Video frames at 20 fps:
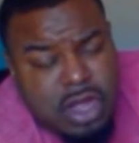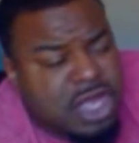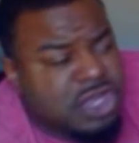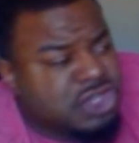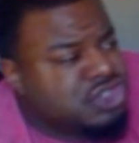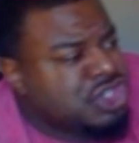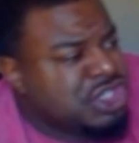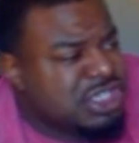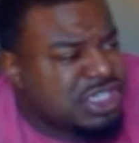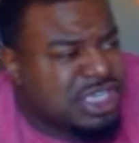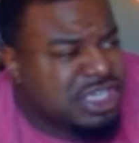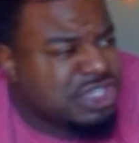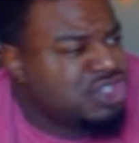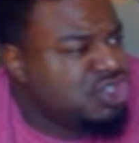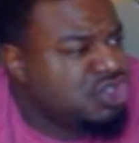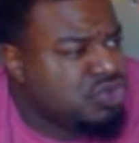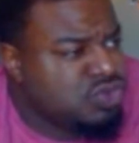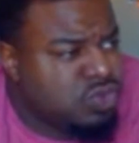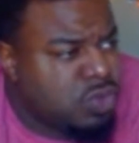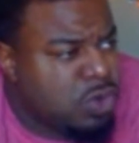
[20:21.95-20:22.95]
Just because
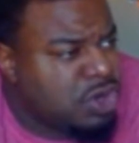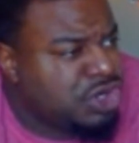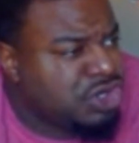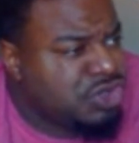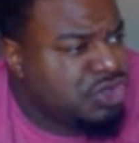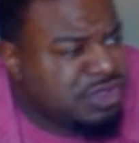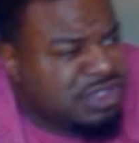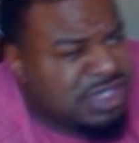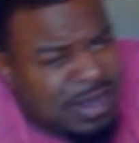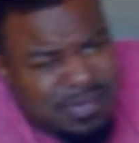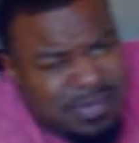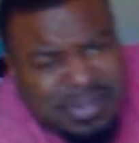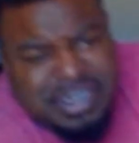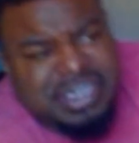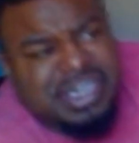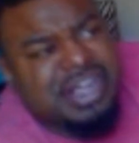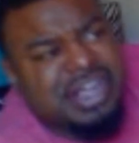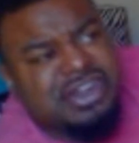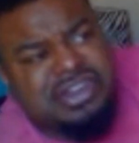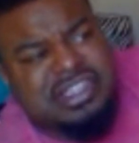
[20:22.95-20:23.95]
you want to do something in
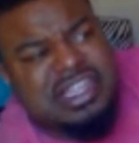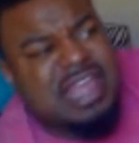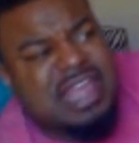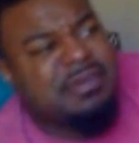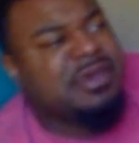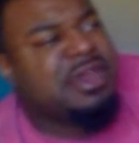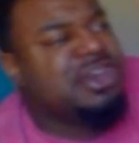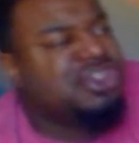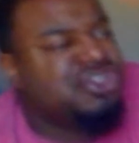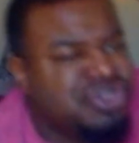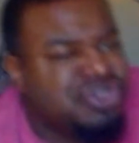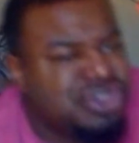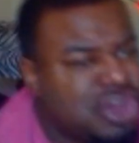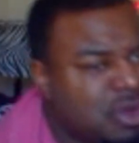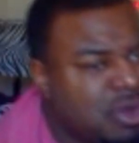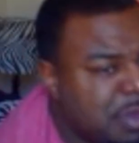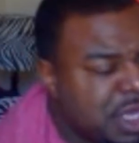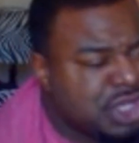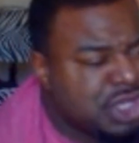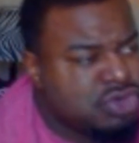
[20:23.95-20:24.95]
the entertainment industry don't
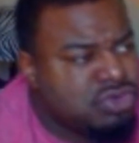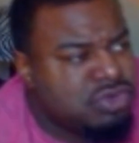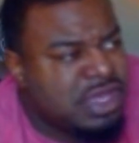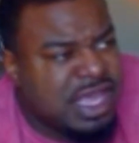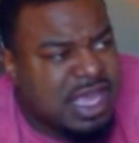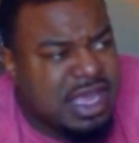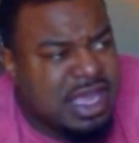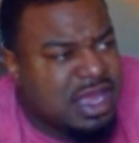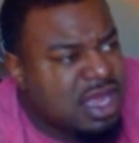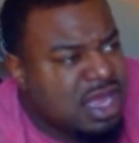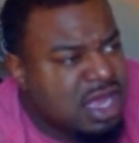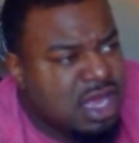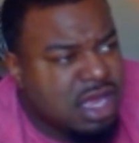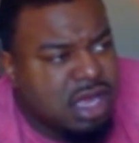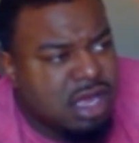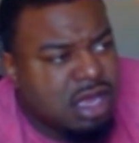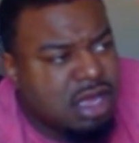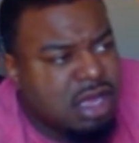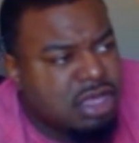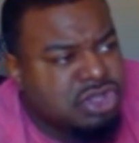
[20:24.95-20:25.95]
mean you can't,
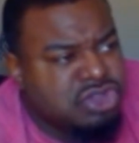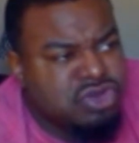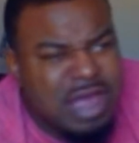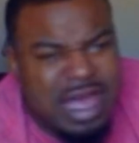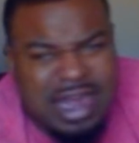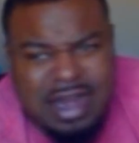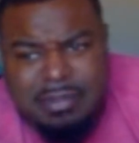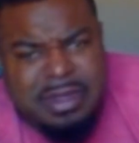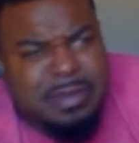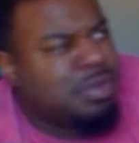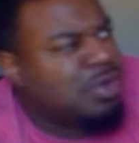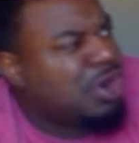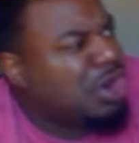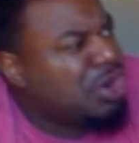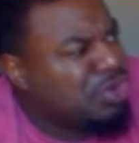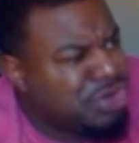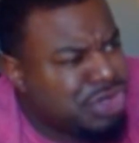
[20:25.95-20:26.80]
you got to be broke.